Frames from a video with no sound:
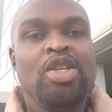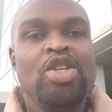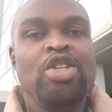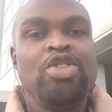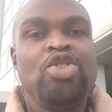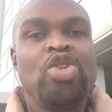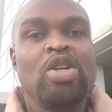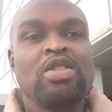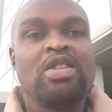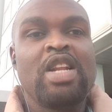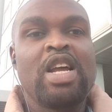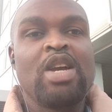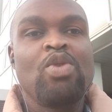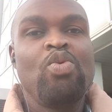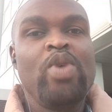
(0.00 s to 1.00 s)
It's just
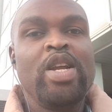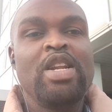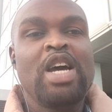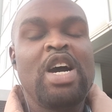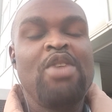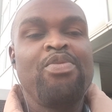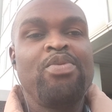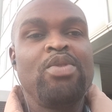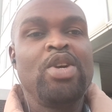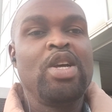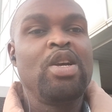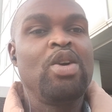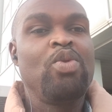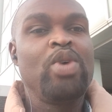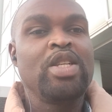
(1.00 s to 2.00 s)
like when Af
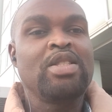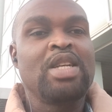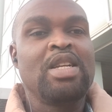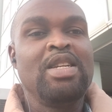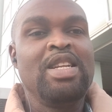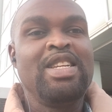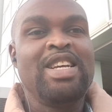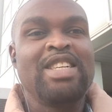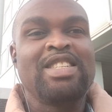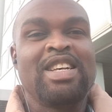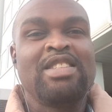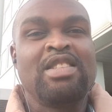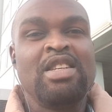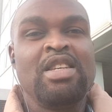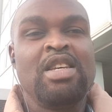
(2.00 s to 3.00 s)
uh, Western leaders
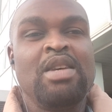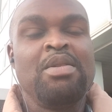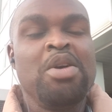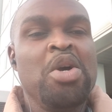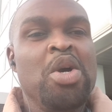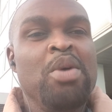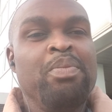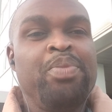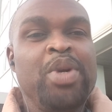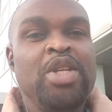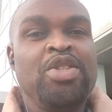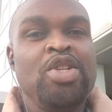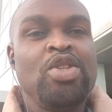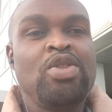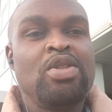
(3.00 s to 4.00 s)
are singing
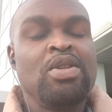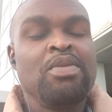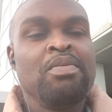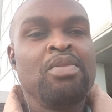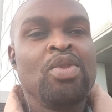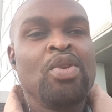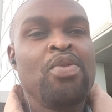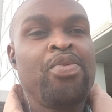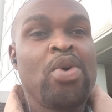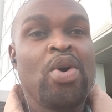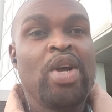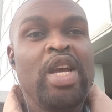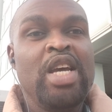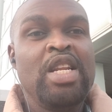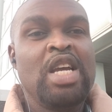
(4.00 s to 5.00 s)
praises
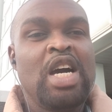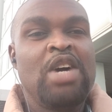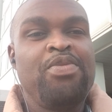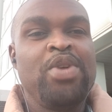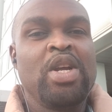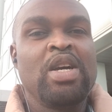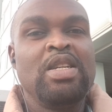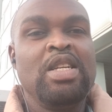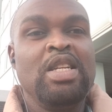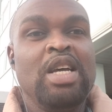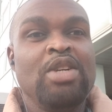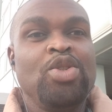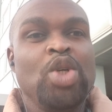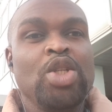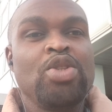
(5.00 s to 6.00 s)
for any African
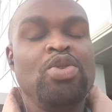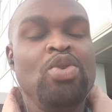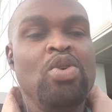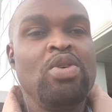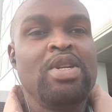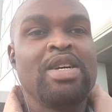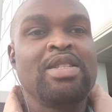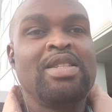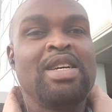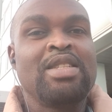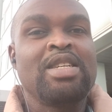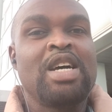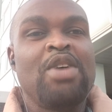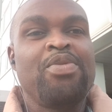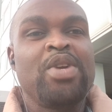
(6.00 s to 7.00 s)
leader. Just know that
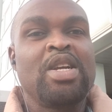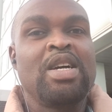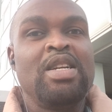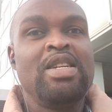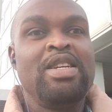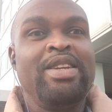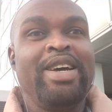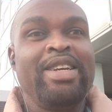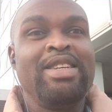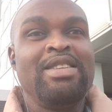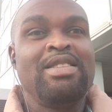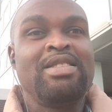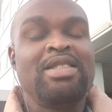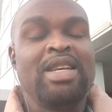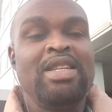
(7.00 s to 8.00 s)
that African leader
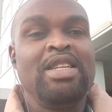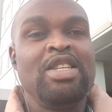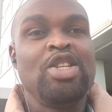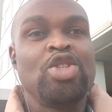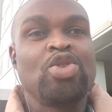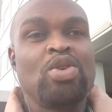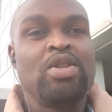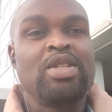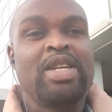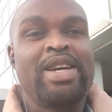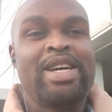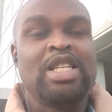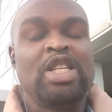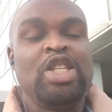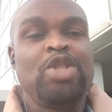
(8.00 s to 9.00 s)
is selling his country
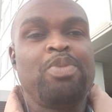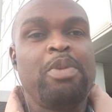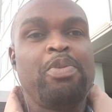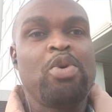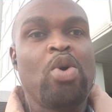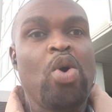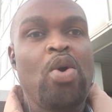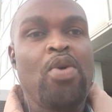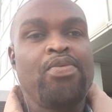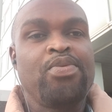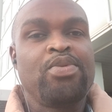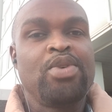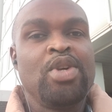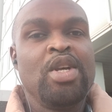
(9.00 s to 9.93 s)
and his people off.